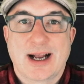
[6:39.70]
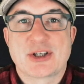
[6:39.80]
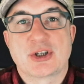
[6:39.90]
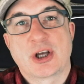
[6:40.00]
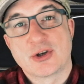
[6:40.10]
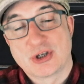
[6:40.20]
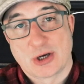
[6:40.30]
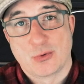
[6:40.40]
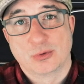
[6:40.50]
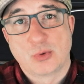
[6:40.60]
As it turns
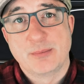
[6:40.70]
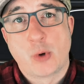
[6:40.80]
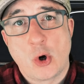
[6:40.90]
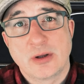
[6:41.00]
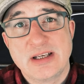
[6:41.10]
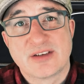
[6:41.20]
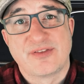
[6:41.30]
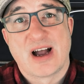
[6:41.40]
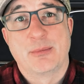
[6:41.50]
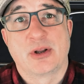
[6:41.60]
out, when Pauline's
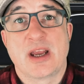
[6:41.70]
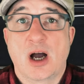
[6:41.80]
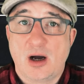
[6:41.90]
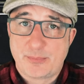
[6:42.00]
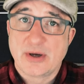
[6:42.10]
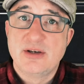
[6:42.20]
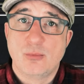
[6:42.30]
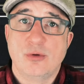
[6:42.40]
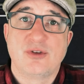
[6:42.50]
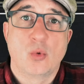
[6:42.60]
family up and
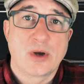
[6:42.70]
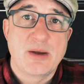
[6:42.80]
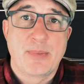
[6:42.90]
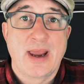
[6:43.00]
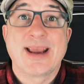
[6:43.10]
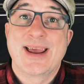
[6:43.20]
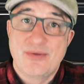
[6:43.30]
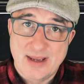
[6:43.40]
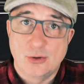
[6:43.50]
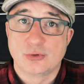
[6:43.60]
moved to Winnipeg and
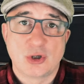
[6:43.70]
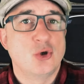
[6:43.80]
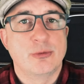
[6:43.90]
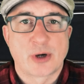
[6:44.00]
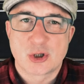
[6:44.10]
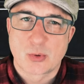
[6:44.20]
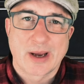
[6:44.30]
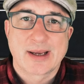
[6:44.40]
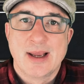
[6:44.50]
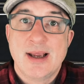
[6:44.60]
then on to New
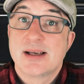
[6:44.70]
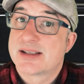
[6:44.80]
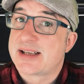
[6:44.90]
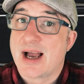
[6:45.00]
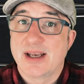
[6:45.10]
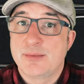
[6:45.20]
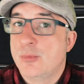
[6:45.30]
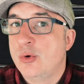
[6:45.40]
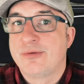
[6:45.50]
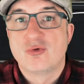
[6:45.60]
Brunswick, Stan
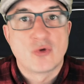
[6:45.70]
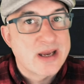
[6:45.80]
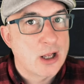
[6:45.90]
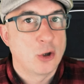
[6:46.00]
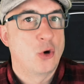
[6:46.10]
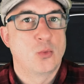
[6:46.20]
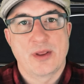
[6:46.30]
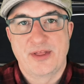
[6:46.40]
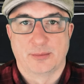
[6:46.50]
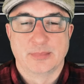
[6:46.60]
moved right along
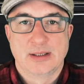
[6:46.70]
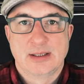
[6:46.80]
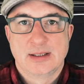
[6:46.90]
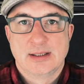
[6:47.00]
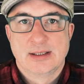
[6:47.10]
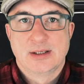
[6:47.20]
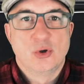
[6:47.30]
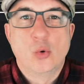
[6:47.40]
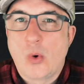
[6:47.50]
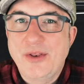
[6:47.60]
with them.
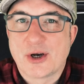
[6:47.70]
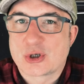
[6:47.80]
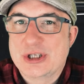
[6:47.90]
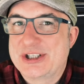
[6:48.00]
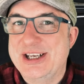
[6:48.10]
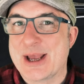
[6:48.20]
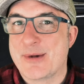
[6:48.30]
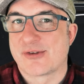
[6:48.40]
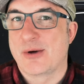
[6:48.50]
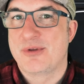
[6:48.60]
No wonder she'd seen him
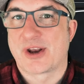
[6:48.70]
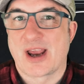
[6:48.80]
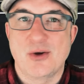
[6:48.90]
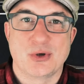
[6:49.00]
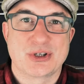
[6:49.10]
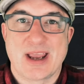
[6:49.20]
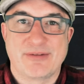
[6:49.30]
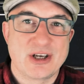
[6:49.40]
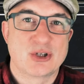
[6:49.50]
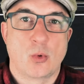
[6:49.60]
around their house
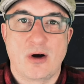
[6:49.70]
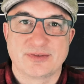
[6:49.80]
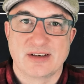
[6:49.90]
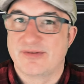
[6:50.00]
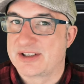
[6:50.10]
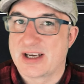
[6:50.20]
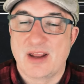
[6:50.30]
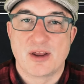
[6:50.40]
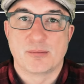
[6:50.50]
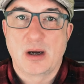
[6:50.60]
every so often visiting
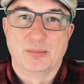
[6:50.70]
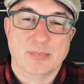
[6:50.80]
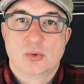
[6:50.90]
their mum.